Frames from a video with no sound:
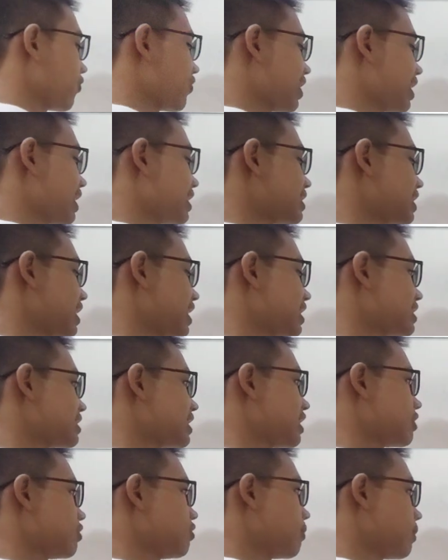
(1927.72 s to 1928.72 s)
5 times
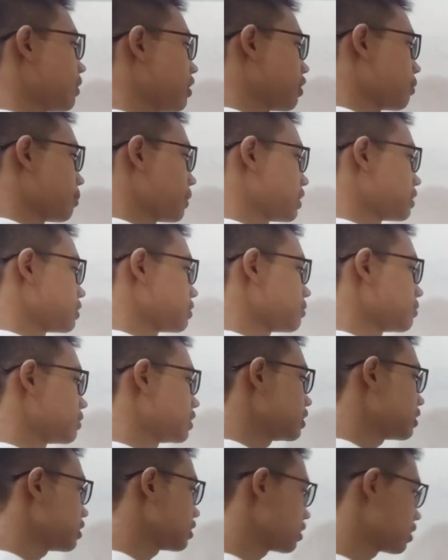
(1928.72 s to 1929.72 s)
10 to the power of minus
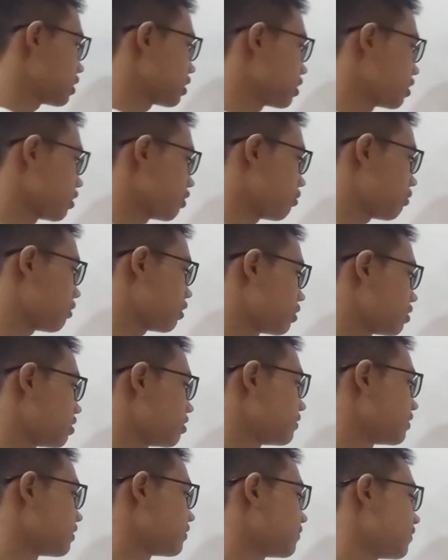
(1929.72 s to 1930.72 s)
3. 1
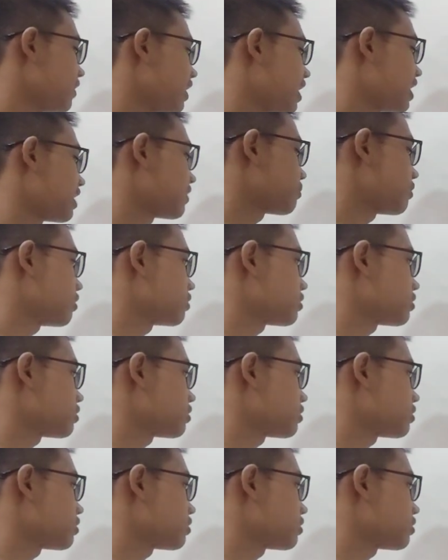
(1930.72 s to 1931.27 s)
over 5